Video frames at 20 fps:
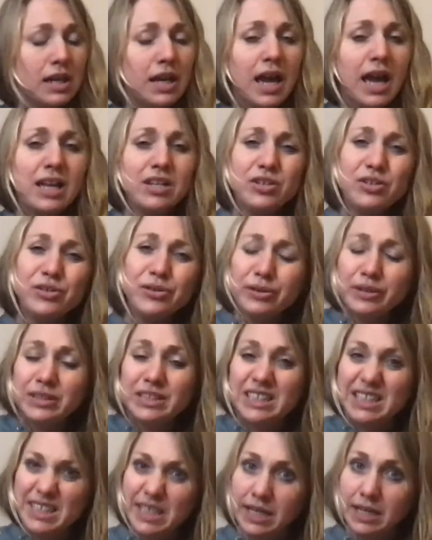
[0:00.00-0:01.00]
and your
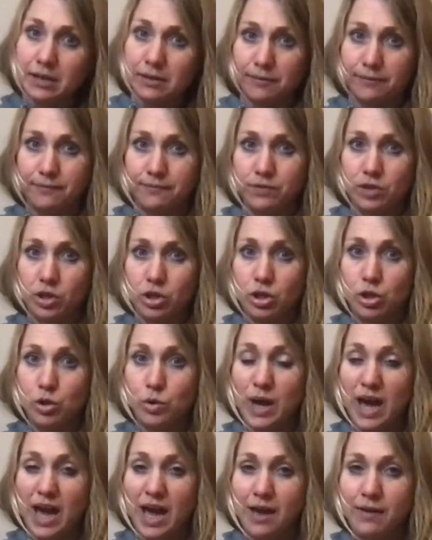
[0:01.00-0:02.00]
gift that you
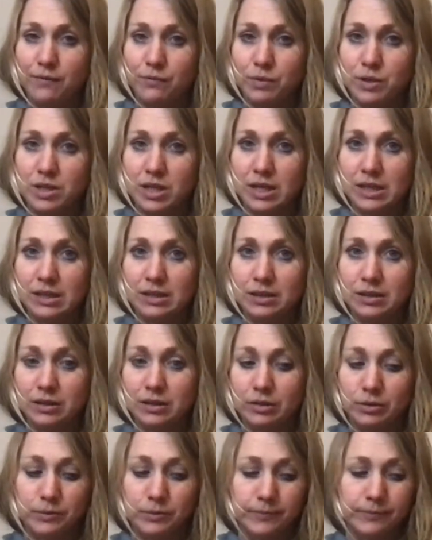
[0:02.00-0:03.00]
have within
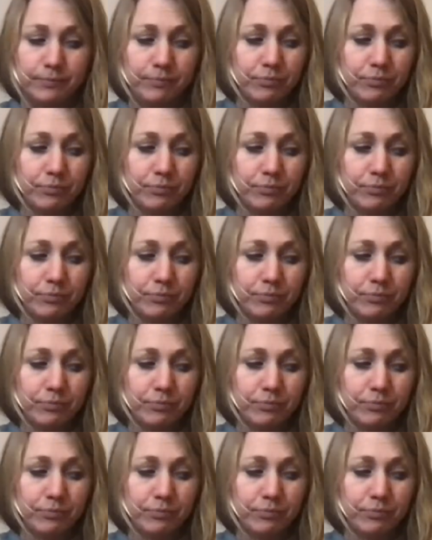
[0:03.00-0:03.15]
you.